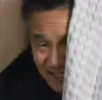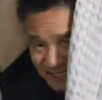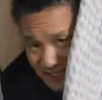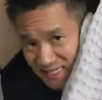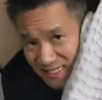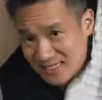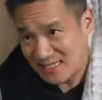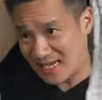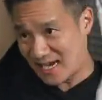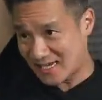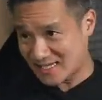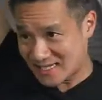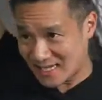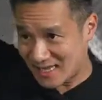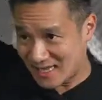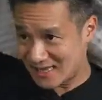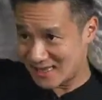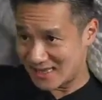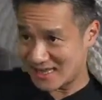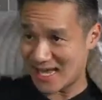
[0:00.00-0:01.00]
just a nice
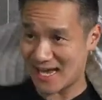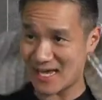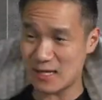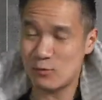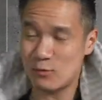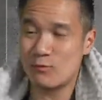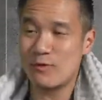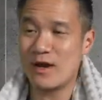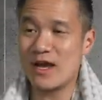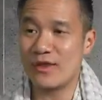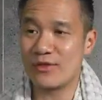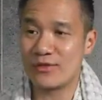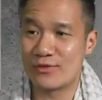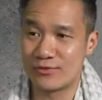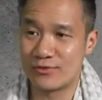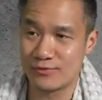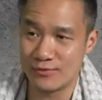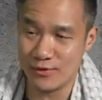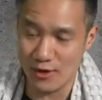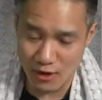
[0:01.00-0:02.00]
lightweight
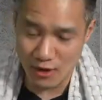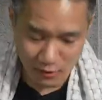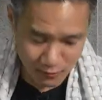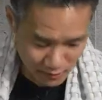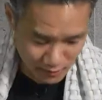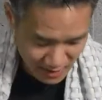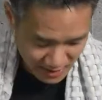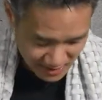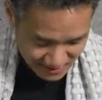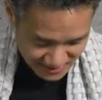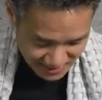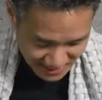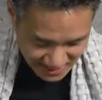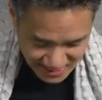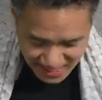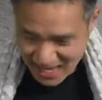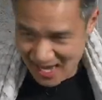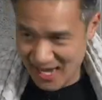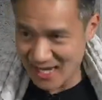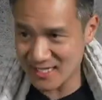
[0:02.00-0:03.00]
throw
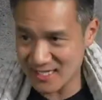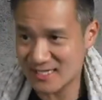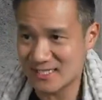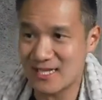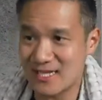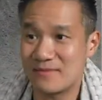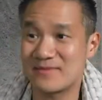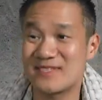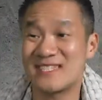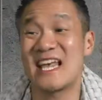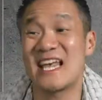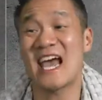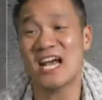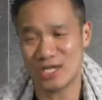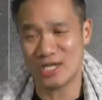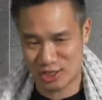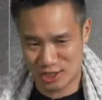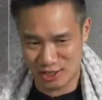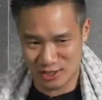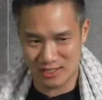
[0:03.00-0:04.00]
that has some
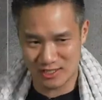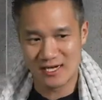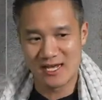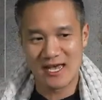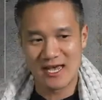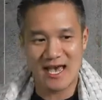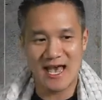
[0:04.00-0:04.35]
texture.